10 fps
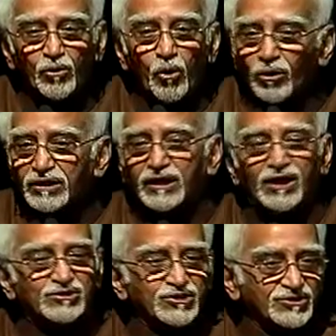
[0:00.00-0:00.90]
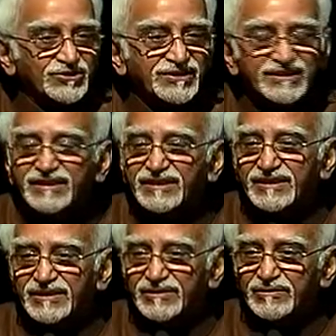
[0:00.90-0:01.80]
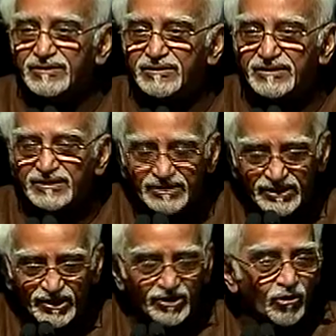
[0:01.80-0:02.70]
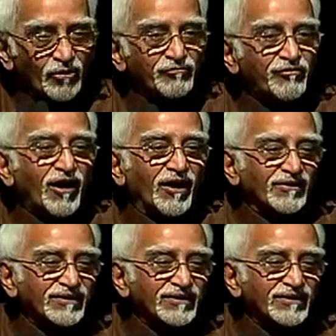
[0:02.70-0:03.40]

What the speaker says: all cultures, near or far,